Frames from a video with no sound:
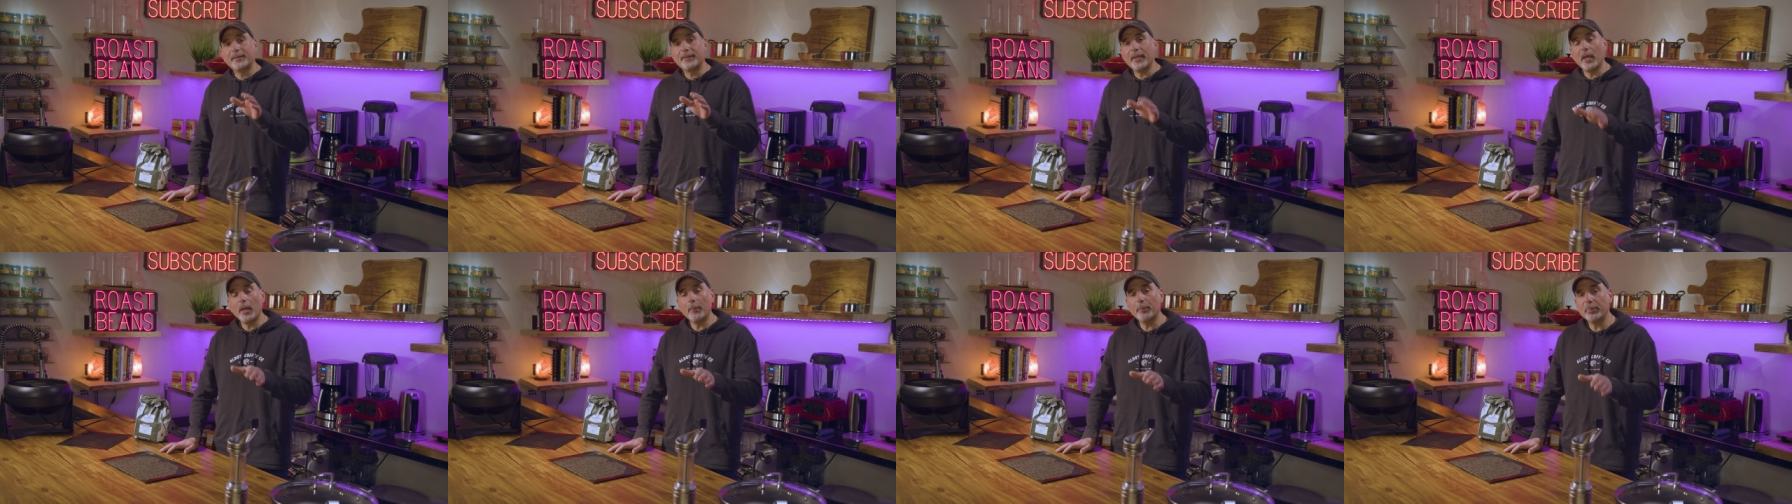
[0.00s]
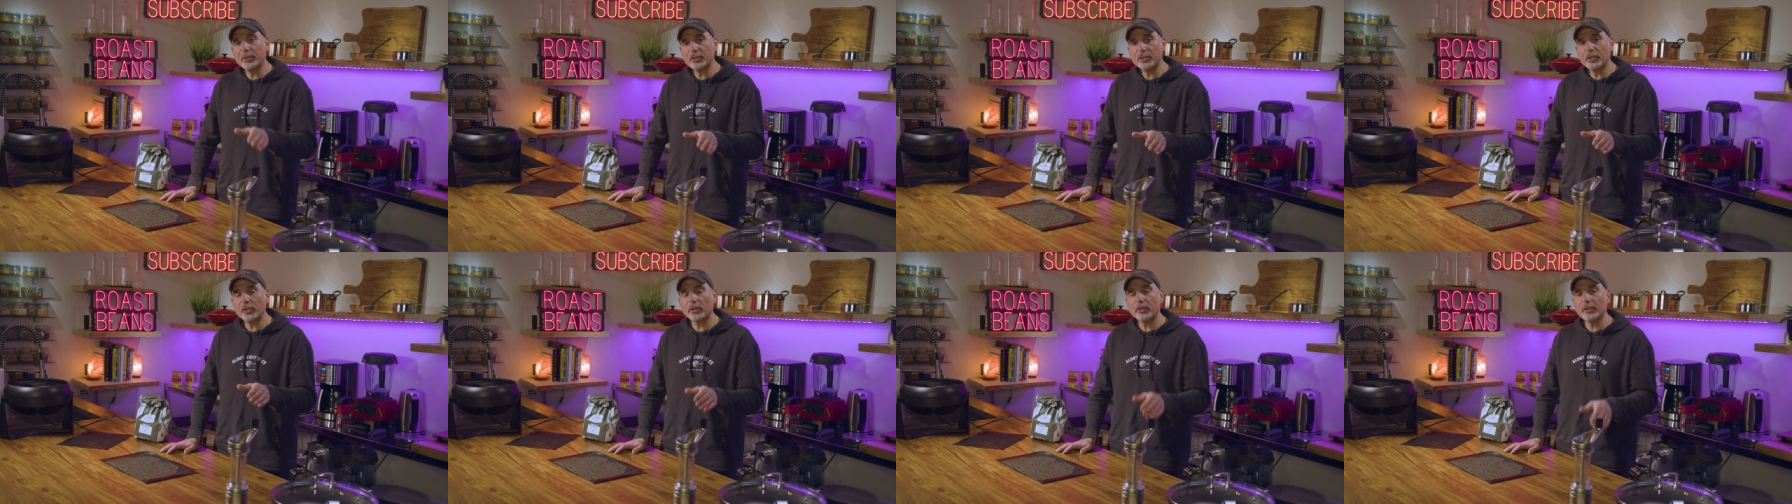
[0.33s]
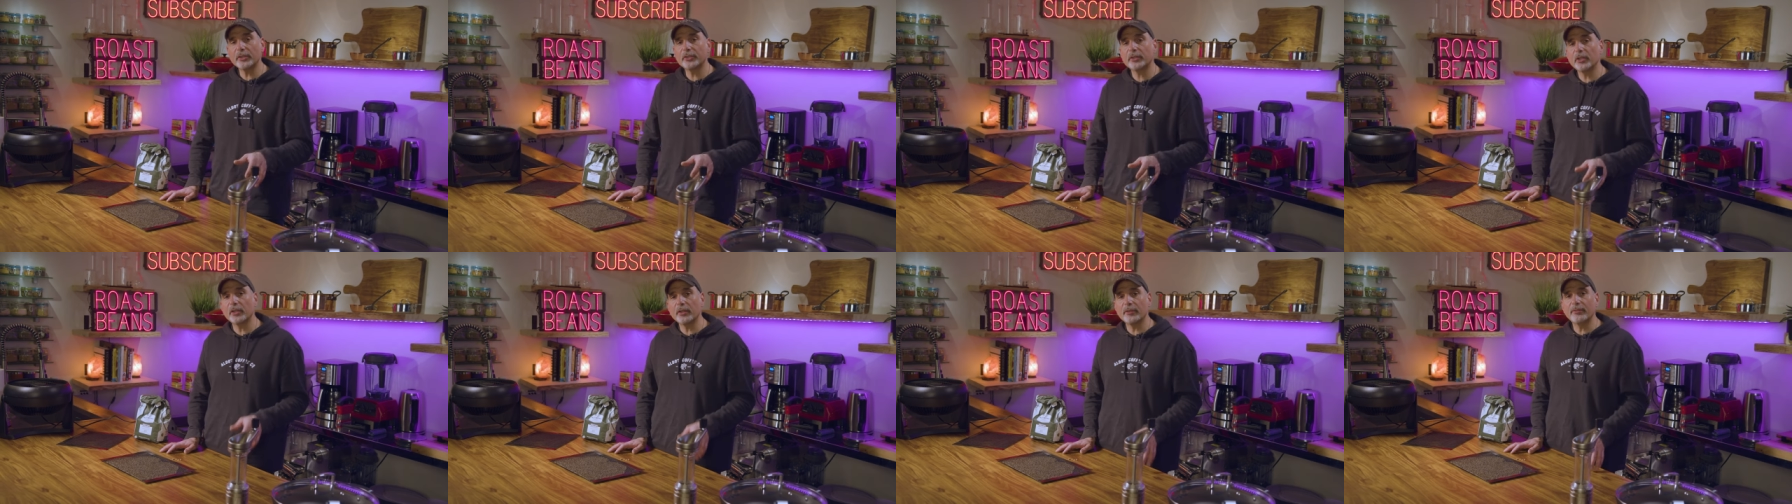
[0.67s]
The
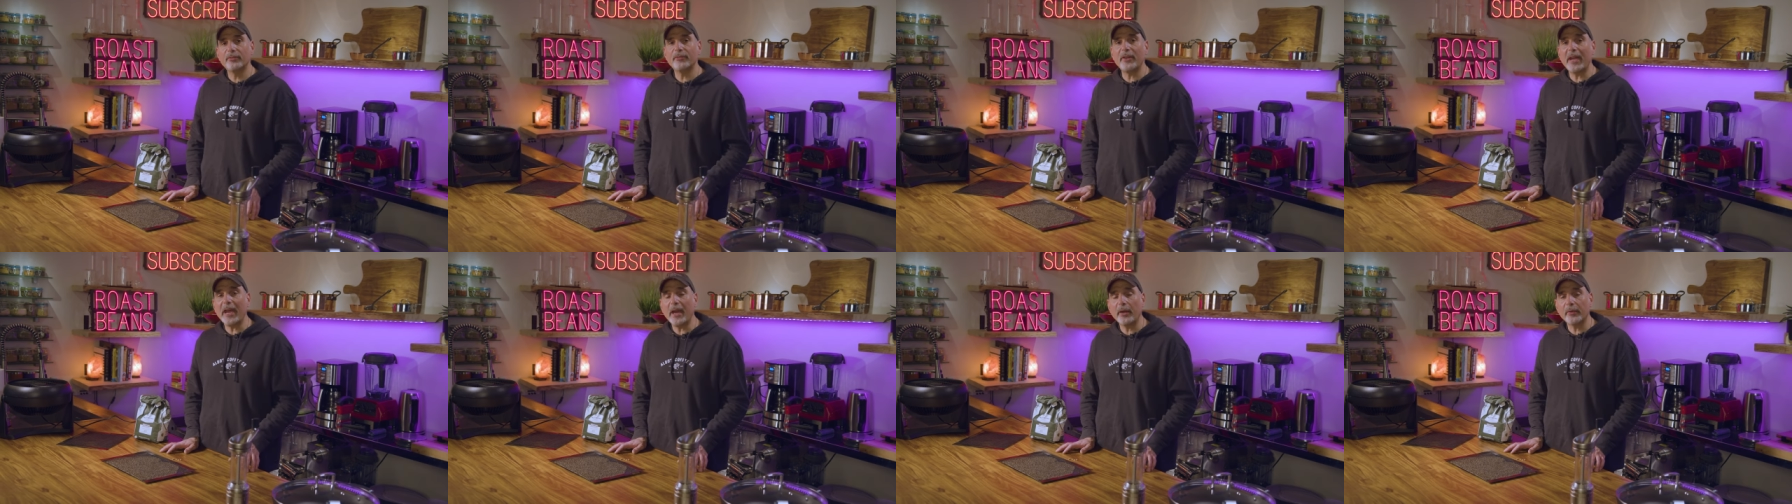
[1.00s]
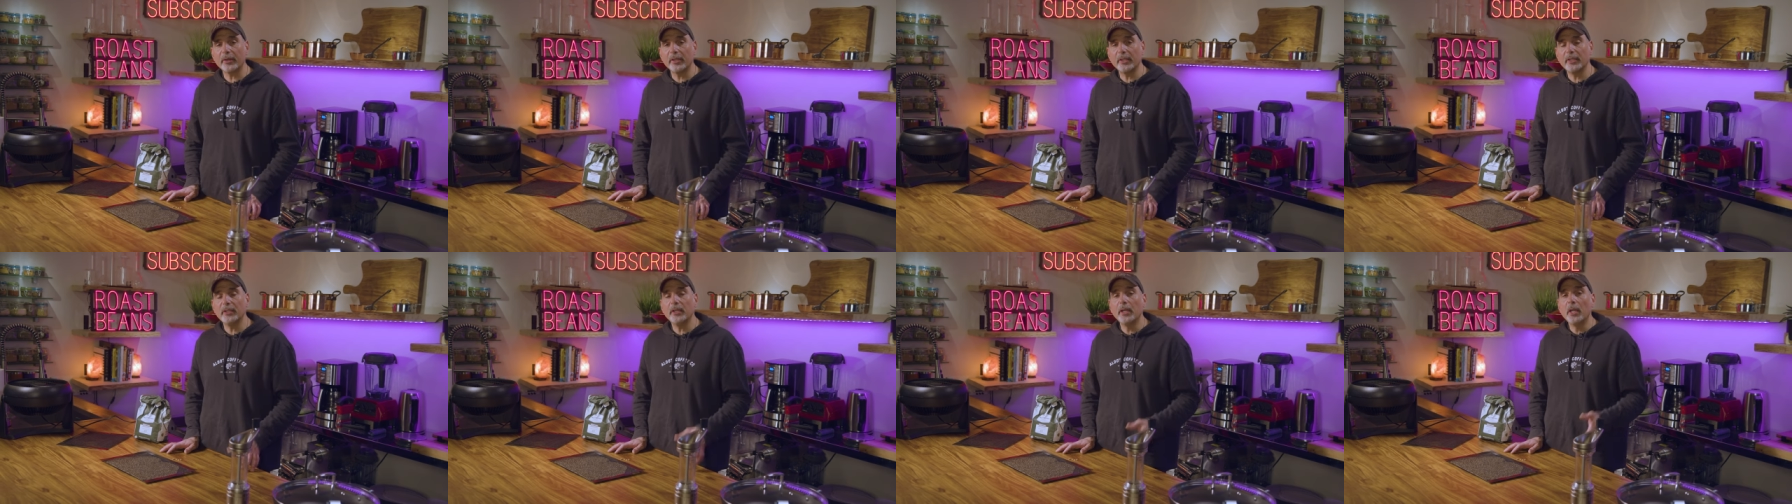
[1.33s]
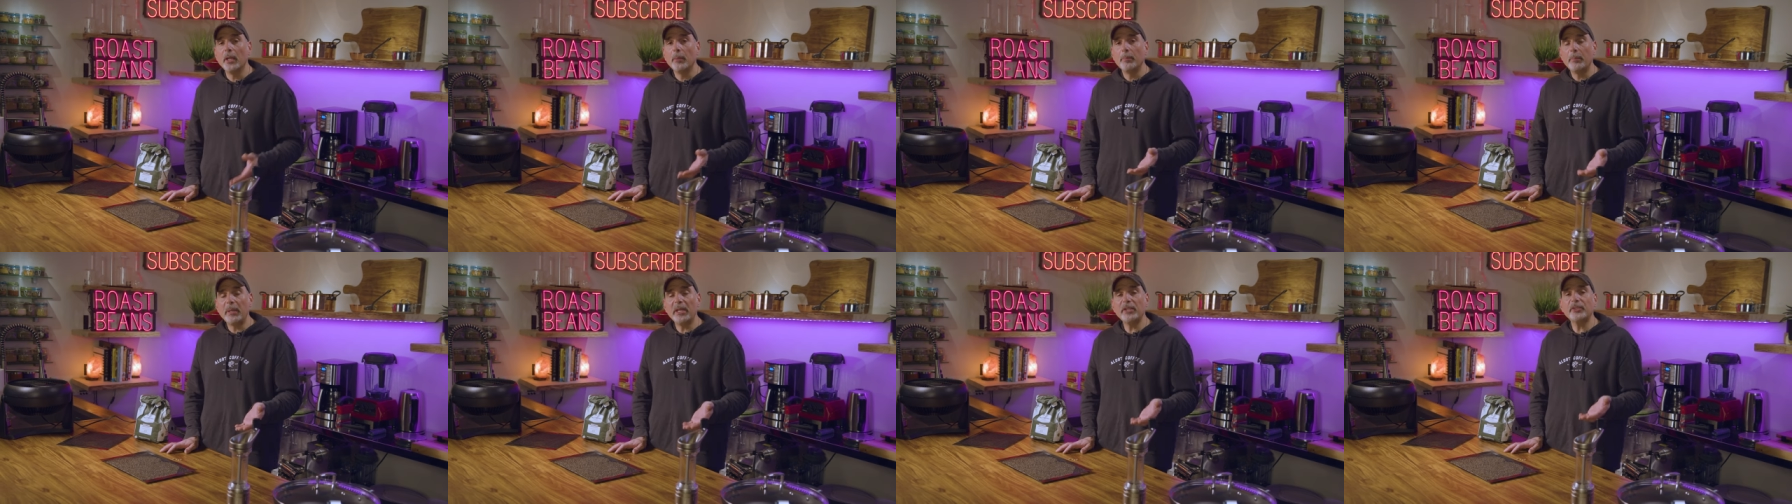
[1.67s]
temperature is going to
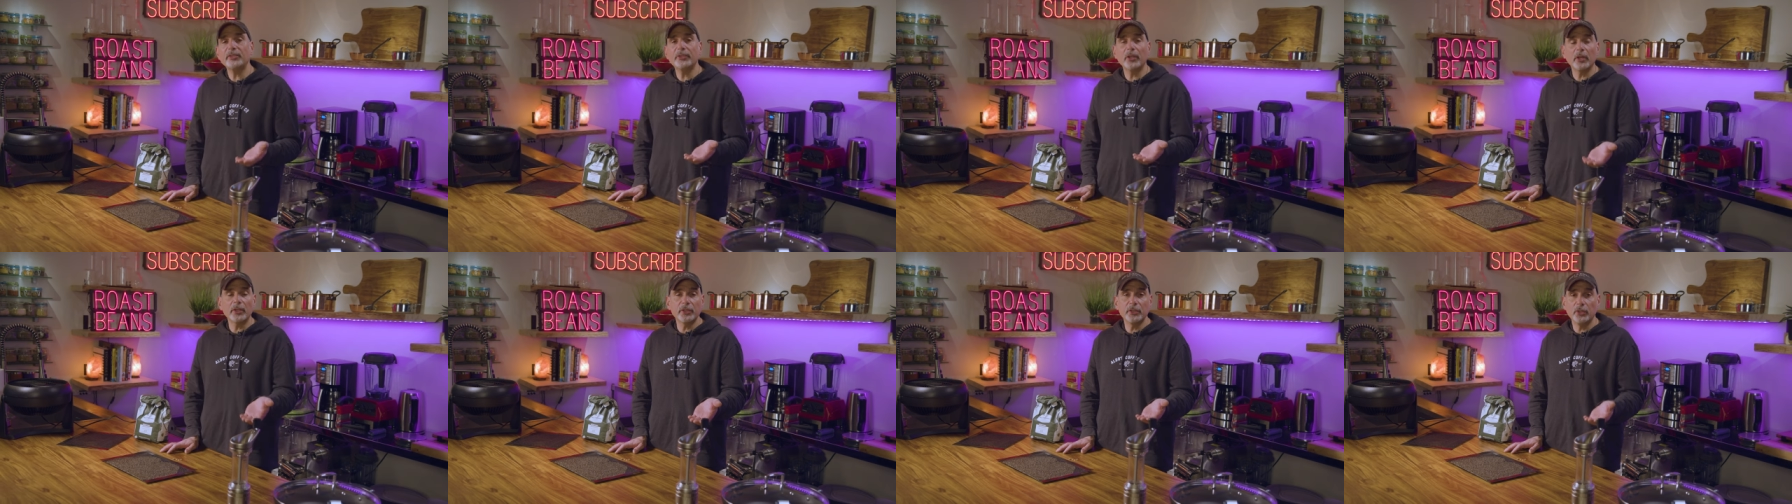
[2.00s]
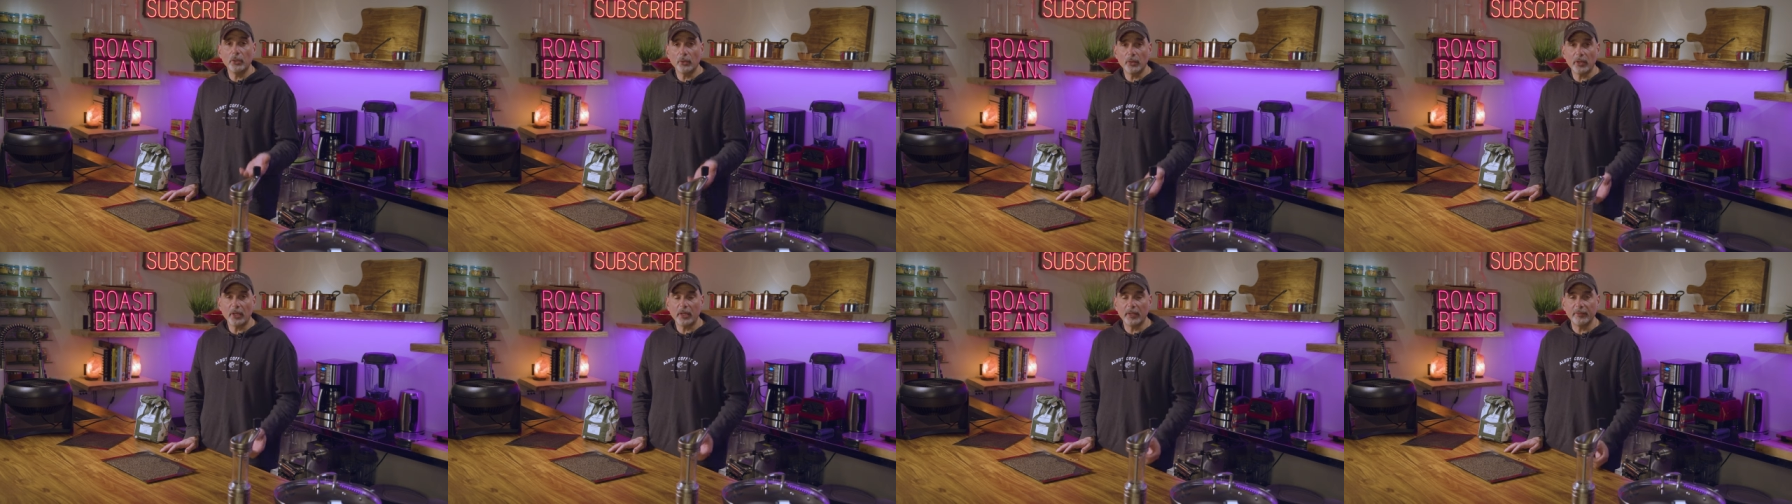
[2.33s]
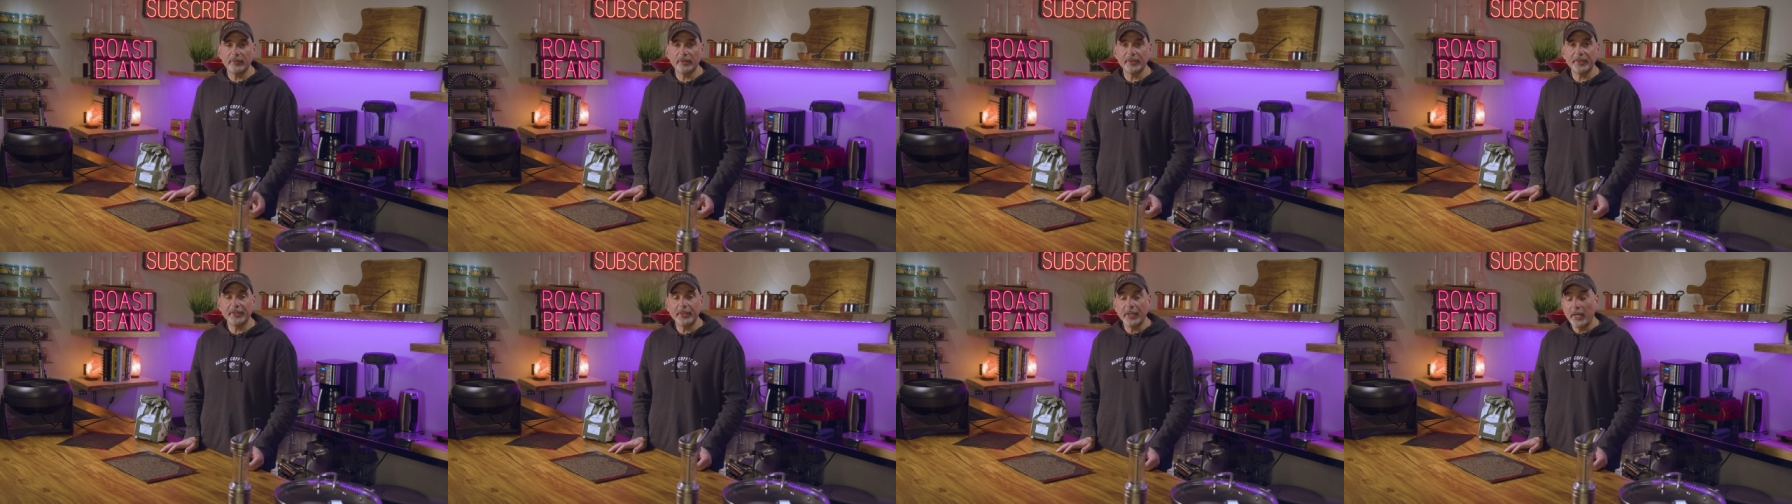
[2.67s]
vary based on
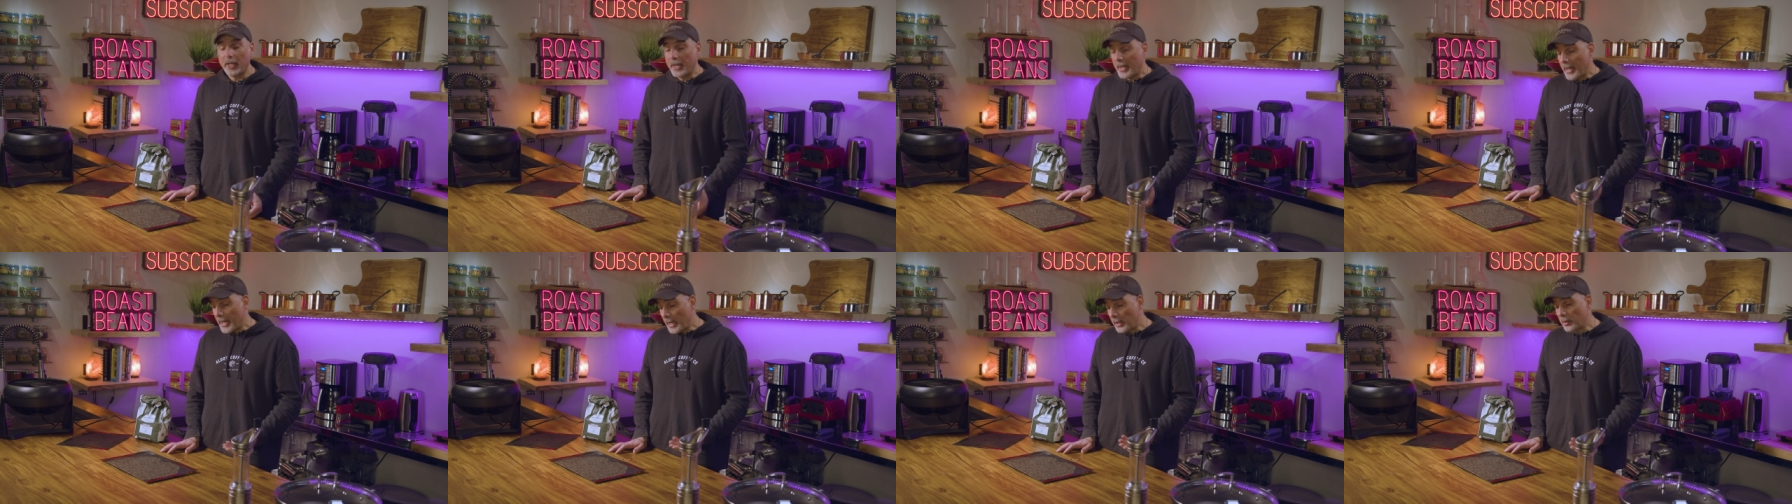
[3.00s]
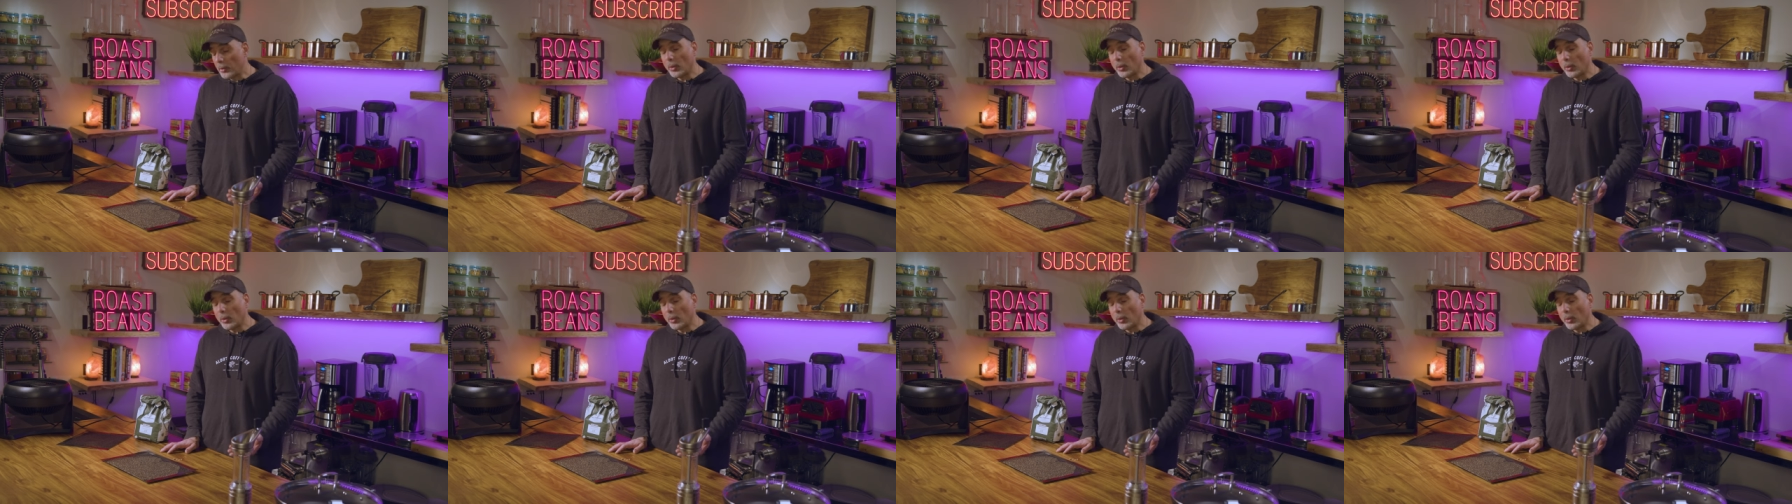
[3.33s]
your oven